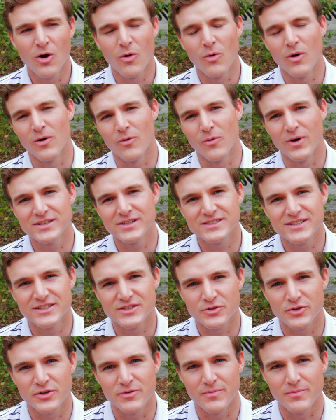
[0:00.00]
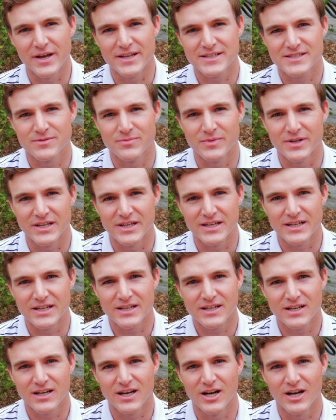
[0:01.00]
What Wesley has really meant to me
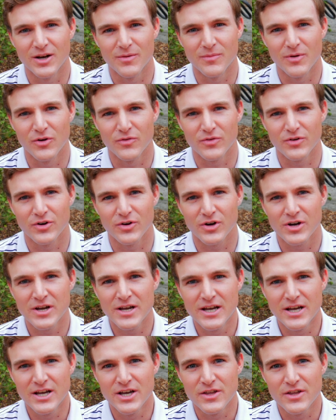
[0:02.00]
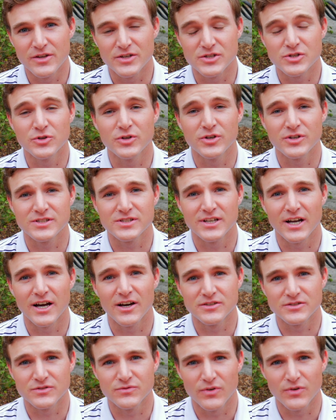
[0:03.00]
over the 2 years that I
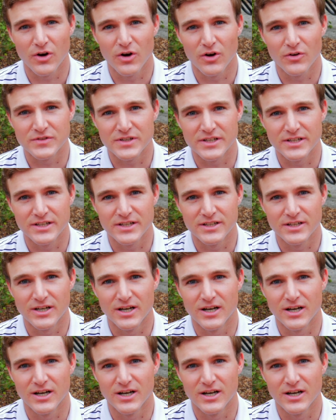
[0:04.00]
was involved in it,